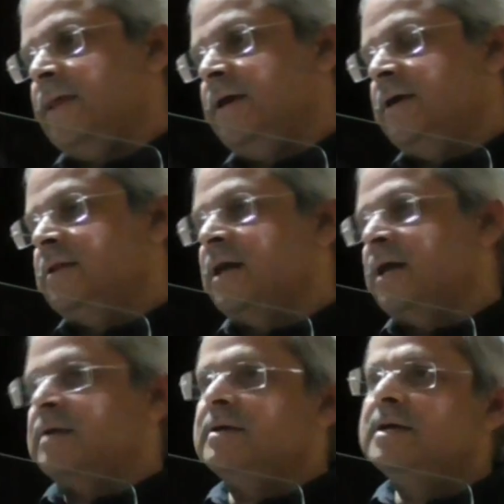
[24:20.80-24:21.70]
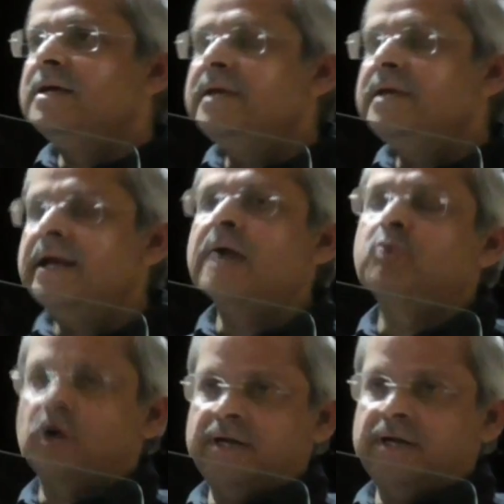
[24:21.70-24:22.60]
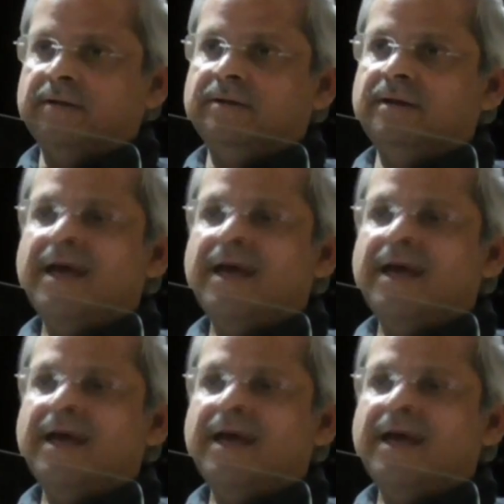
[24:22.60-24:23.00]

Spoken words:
that he had brought in. And